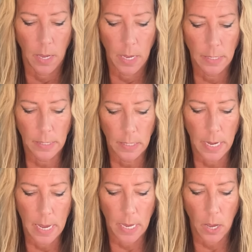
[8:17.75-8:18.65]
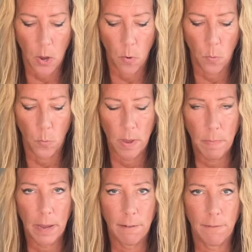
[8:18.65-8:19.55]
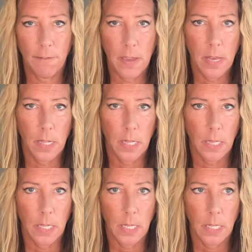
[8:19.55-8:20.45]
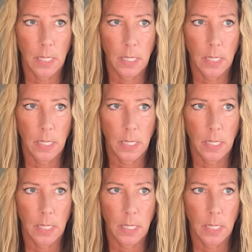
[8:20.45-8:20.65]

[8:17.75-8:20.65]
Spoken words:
it's like we might feel